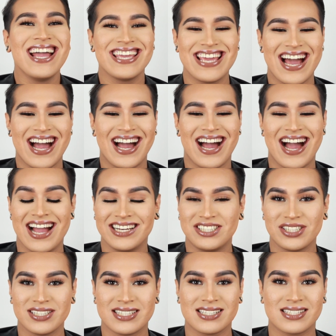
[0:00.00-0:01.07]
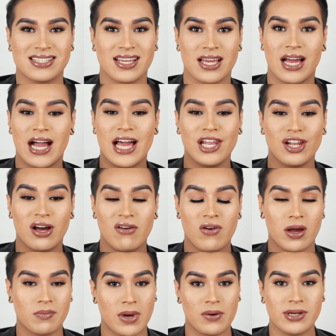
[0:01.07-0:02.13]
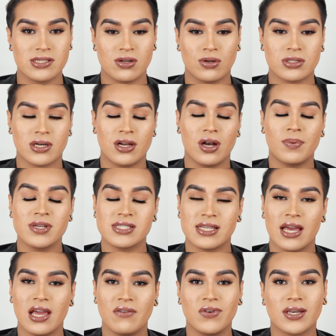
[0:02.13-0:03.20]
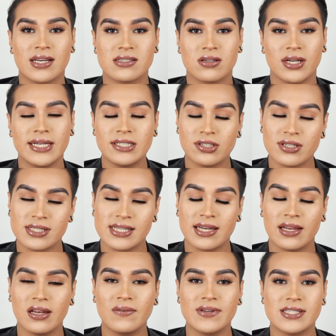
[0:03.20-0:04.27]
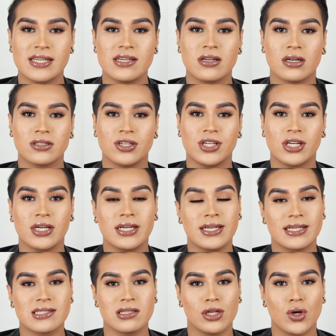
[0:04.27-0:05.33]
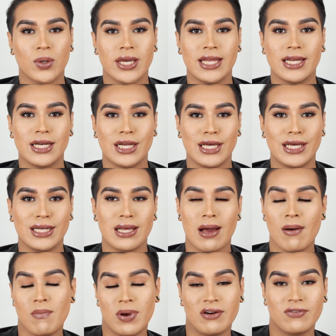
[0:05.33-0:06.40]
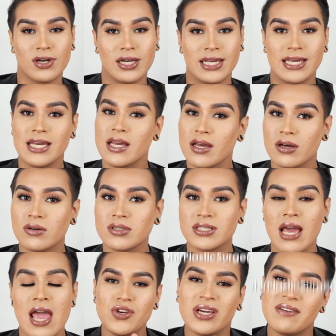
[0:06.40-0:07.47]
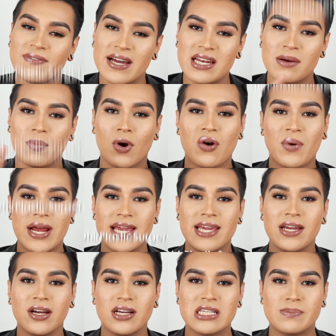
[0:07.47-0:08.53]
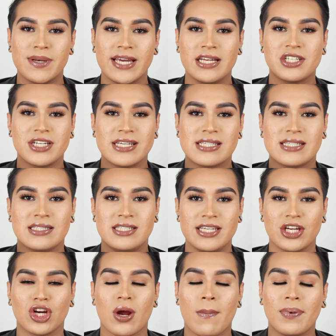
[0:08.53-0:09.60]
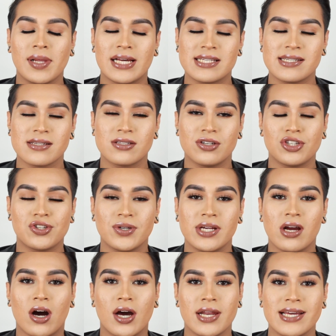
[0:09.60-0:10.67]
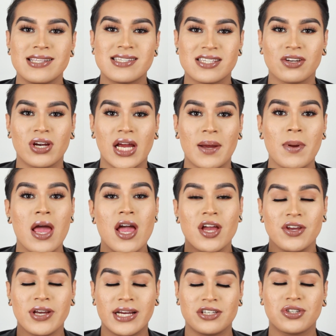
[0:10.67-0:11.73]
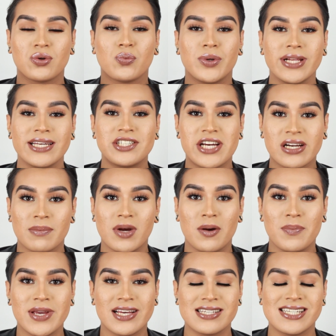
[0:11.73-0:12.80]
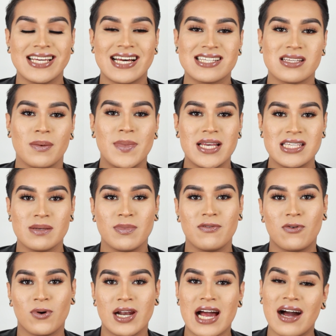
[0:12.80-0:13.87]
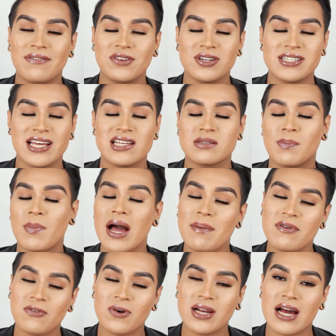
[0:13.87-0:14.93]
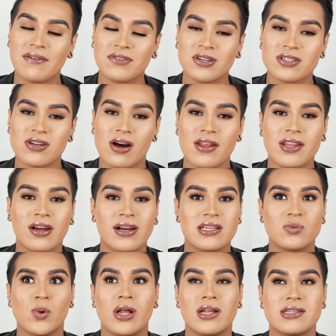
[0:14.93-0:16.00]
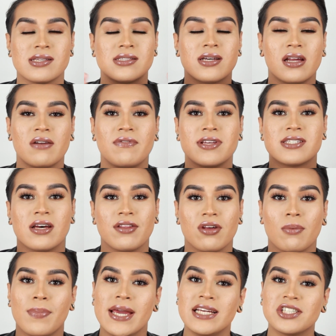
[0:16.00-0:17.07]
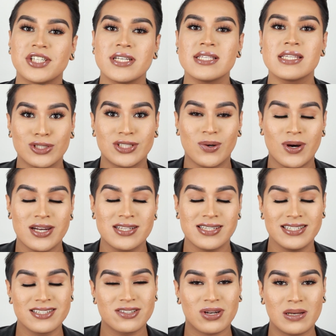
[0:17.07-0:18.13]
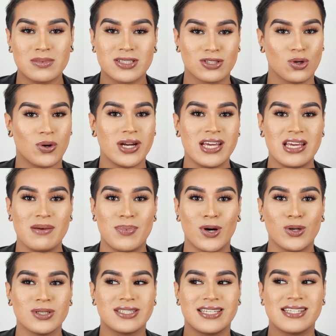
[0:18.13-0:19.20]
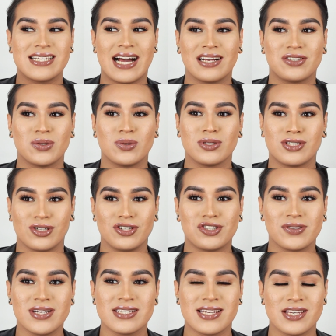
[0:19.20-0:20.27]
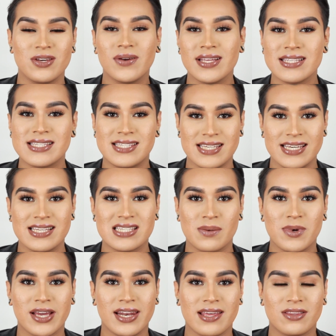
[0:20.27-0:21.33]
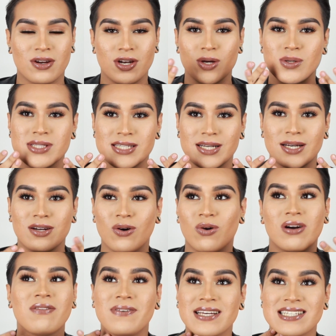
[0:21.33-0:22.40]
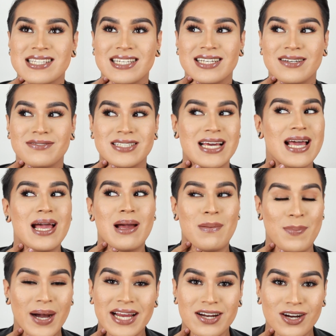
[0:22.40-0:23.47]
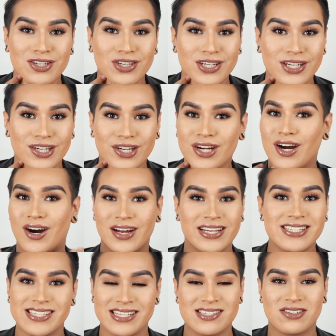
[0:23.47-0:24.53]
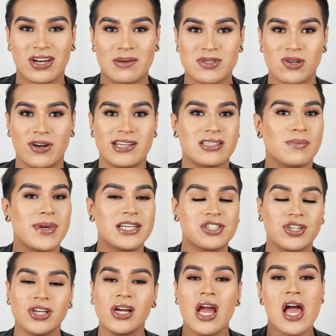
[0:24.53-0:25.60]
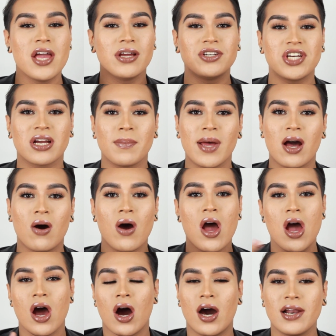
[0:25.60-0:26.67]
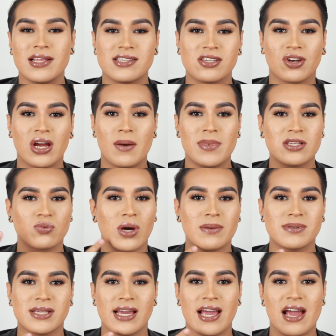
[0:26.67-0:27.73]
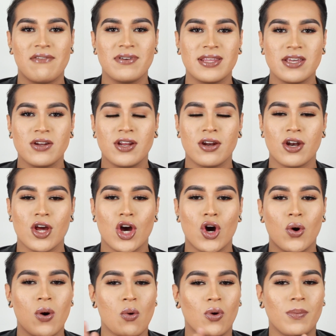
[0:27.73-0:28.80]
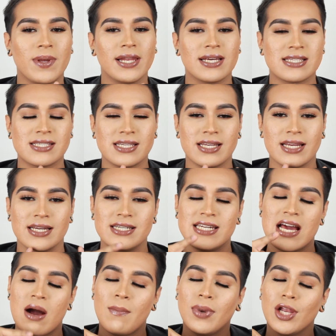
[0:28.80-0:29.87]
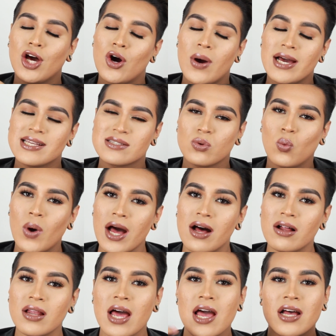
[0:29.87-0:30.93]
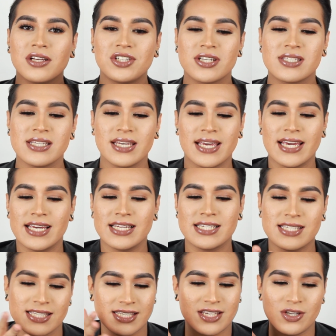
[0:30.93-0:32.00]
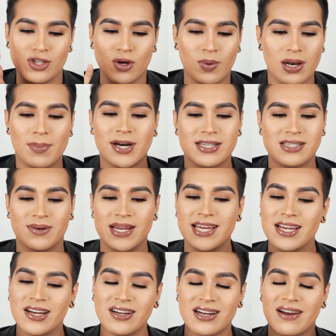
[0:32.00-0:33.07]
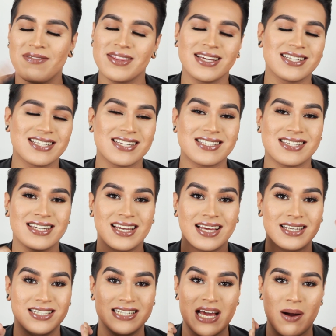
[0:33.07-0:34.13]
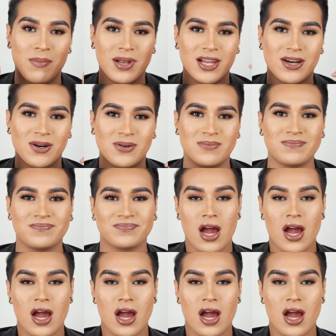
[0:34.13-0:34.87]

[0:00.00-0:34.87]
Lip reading: Yeah, I love my results 100%. If you guys are interested in visiting Dr. Dhir, he is located in Beverly Hills. You can find him right here. His page is Dhir Plastic Surgery on Instagram. You guys should really check him out because he has amazing before and afters. He has my before and afters on there, as well as a ton of his other patients. Also on his Instagram story, he posts his actual surgeries. Like you can see someone getting their nose done or a facelift by Dr. Dhir on his Instagram story. So make sure you check him out on Instagram, his website. Everything you need to know will be listed down below as well, just in case you don't want to pause it right here. Everything is listed down below.